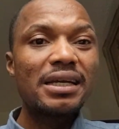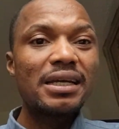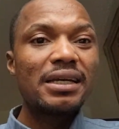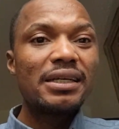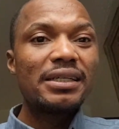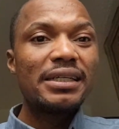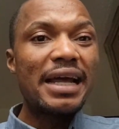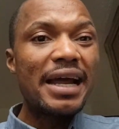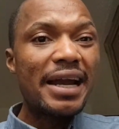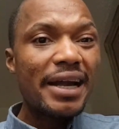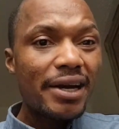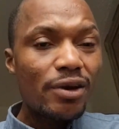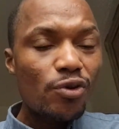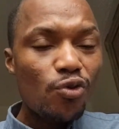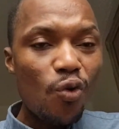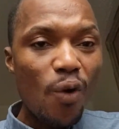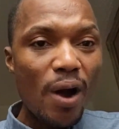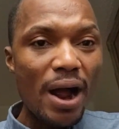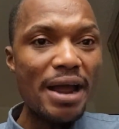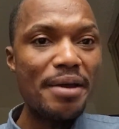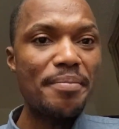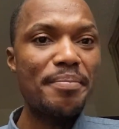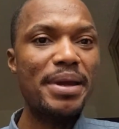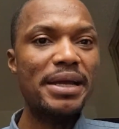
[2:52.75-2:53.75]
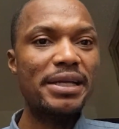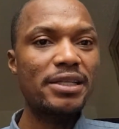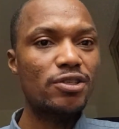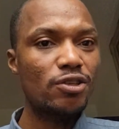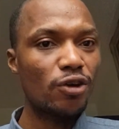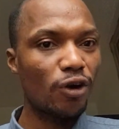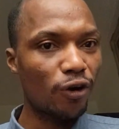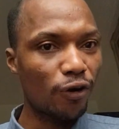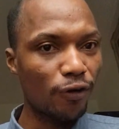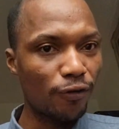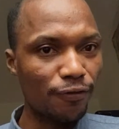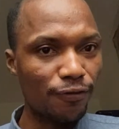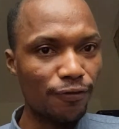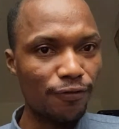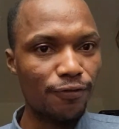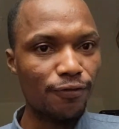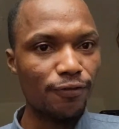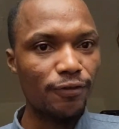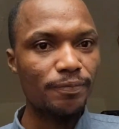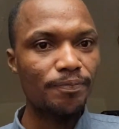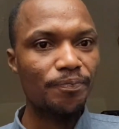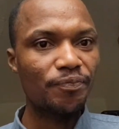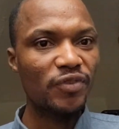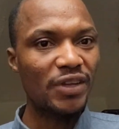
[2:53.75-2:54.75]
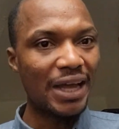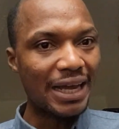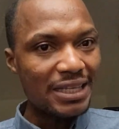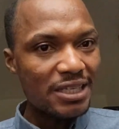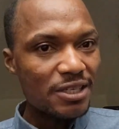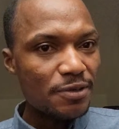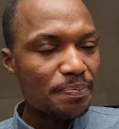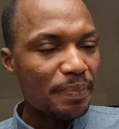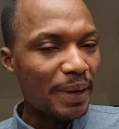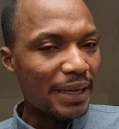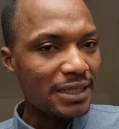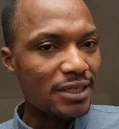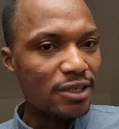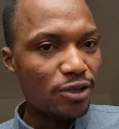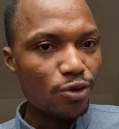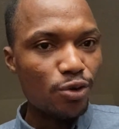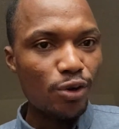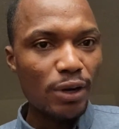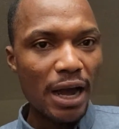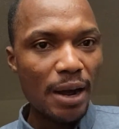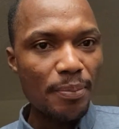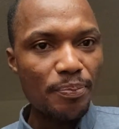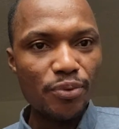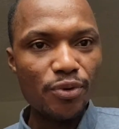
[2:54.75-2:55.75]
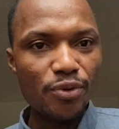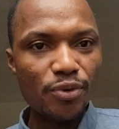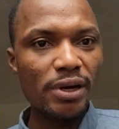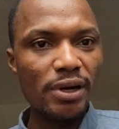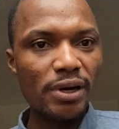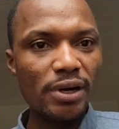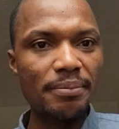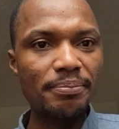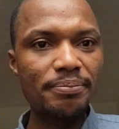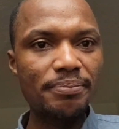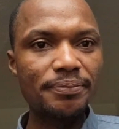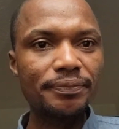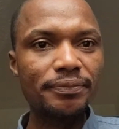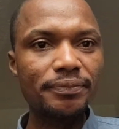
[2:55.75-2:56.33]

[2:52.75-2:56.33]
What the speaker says: the requirement of that particular program,